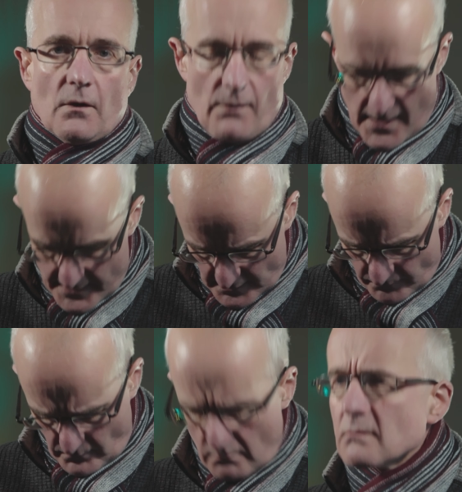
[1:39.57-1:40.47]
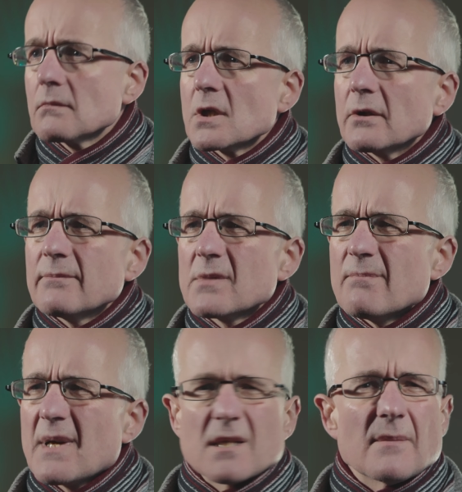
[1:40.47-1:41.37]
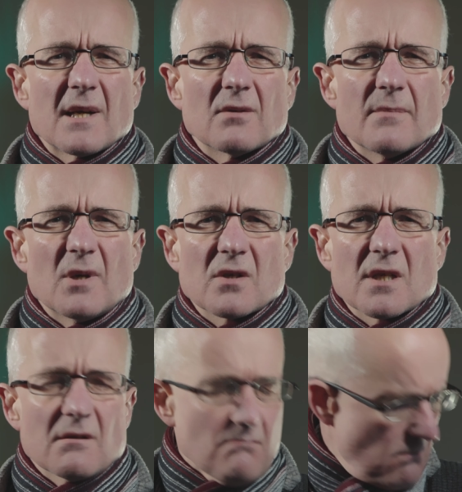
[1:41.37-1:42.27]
Right, sorry, I'm messing about with the box here.